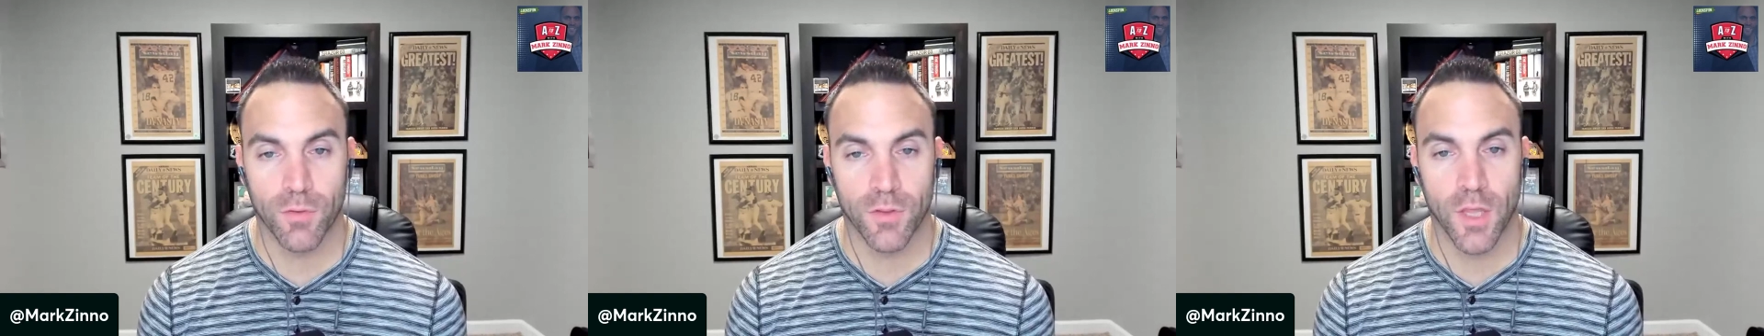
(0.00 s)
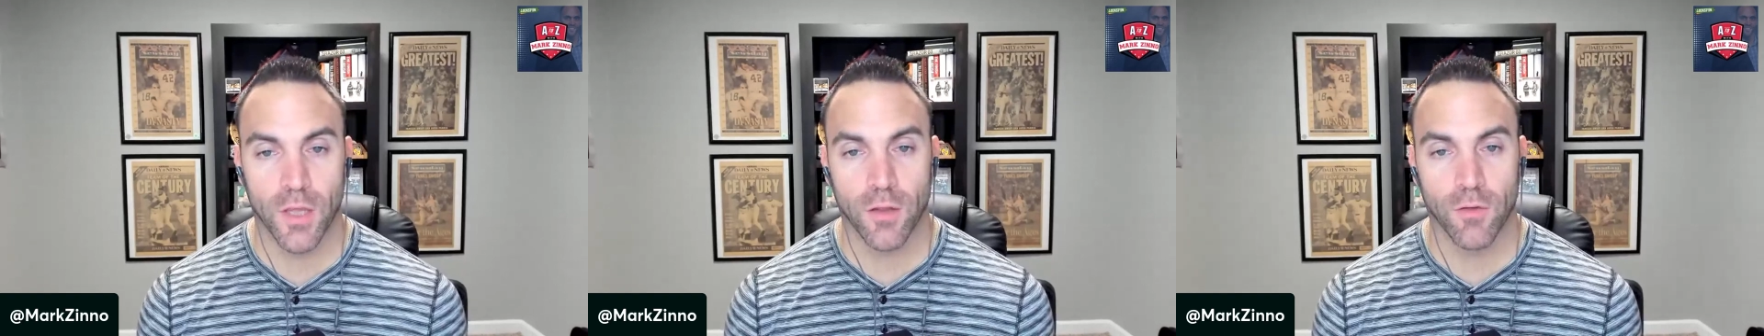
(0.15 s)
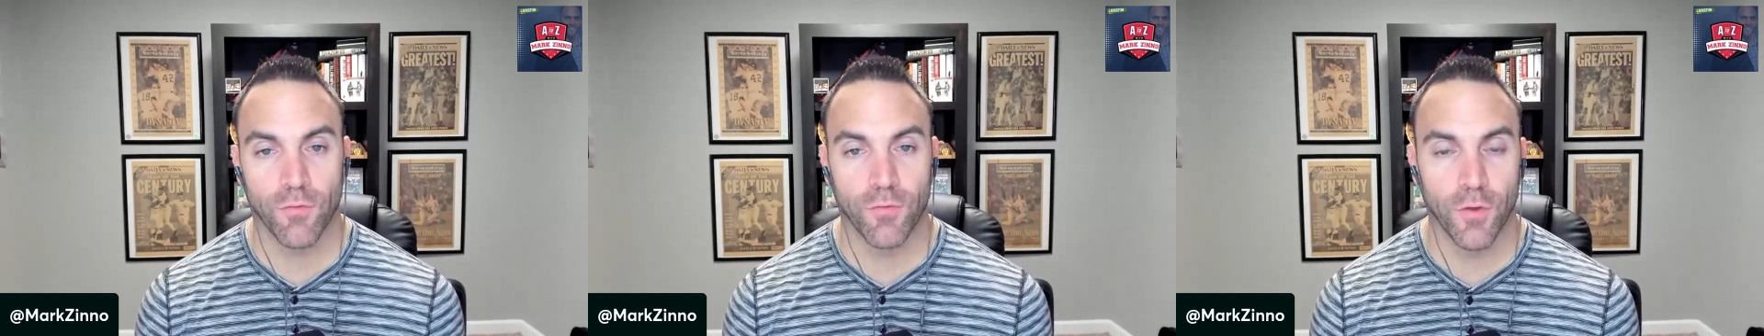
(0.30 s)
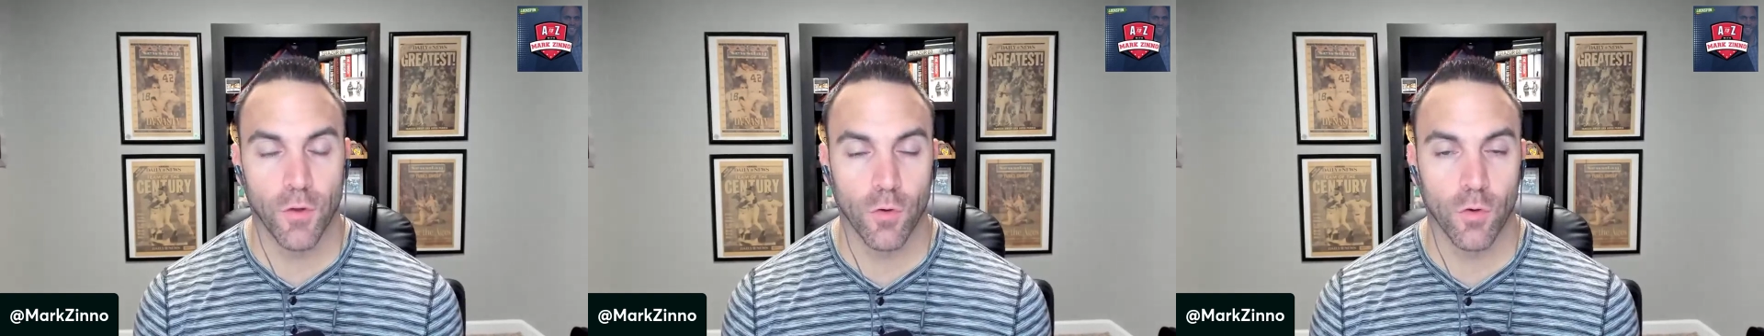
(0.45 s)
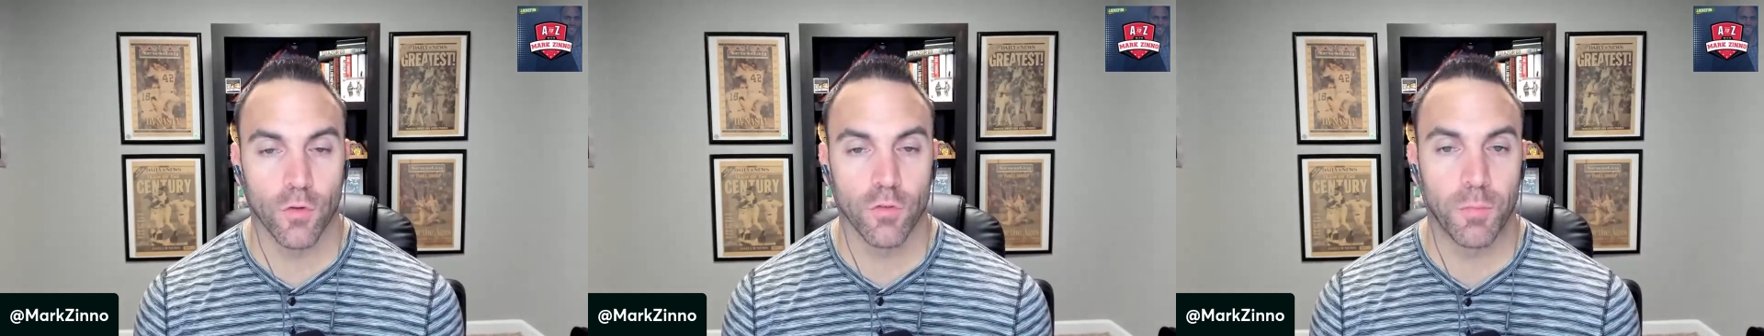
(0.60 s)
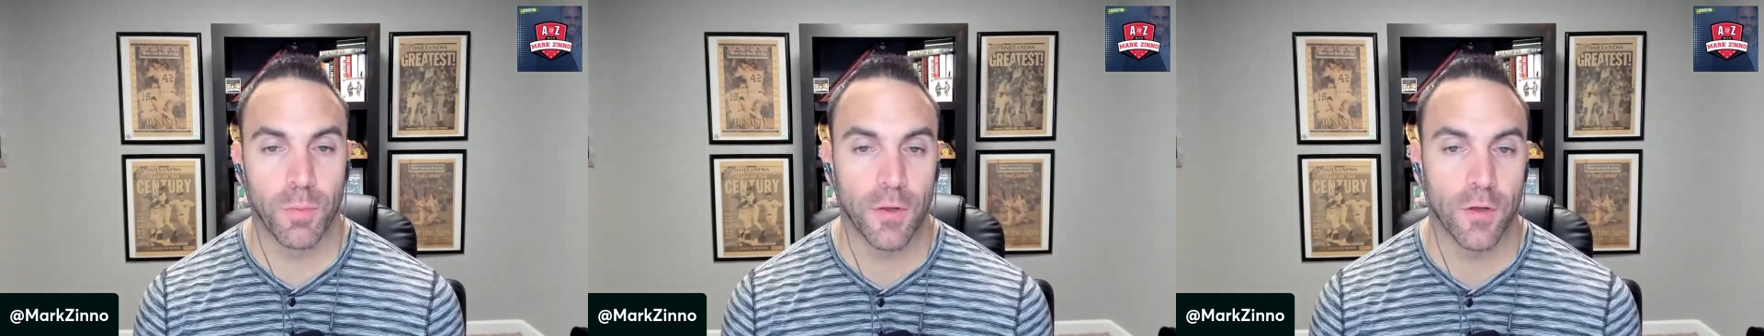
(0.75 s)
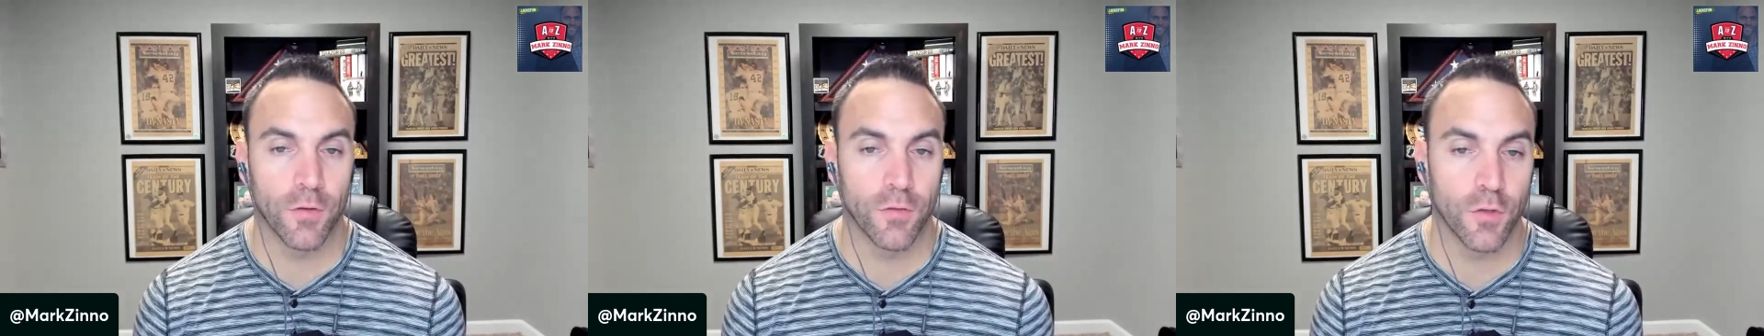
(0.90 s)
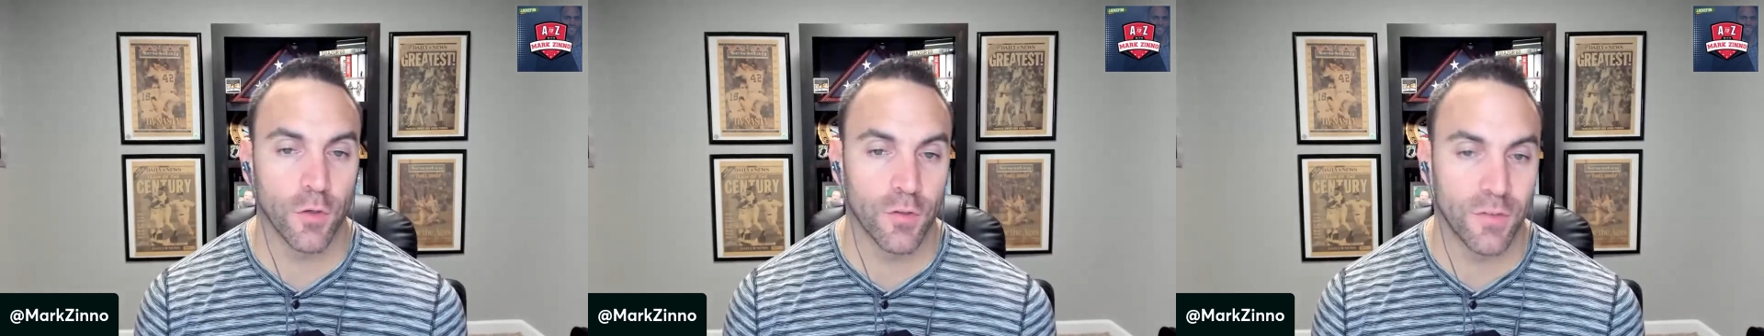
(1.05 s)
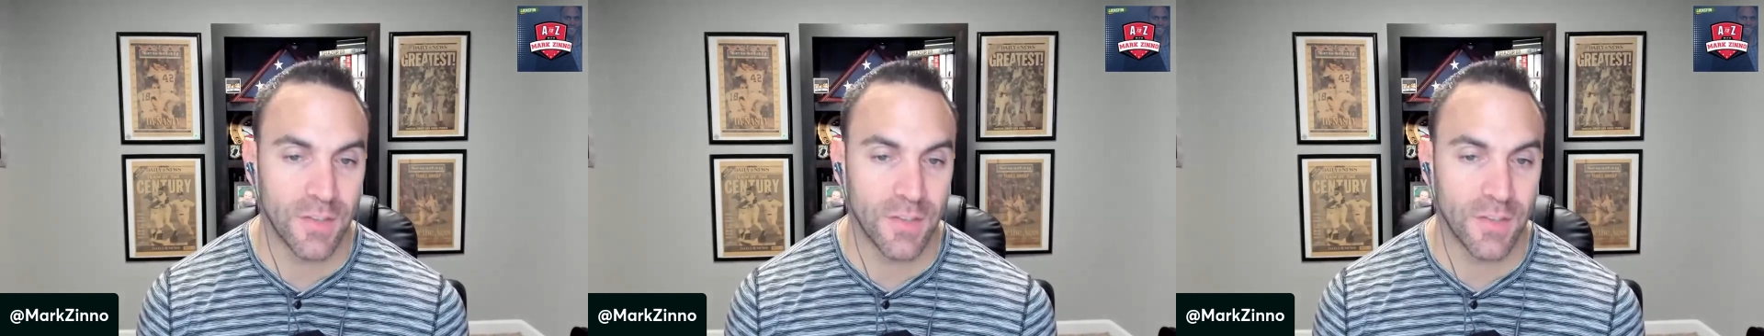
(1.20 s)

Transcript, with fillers: kicking field goals because their